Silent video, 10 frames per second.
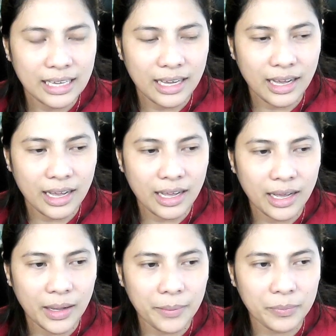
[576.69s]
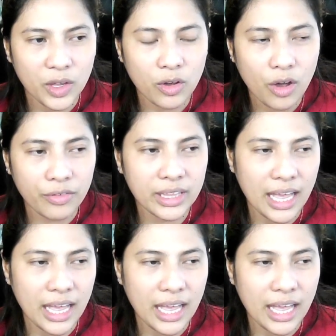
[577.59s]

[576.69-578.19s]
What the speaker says: the COVID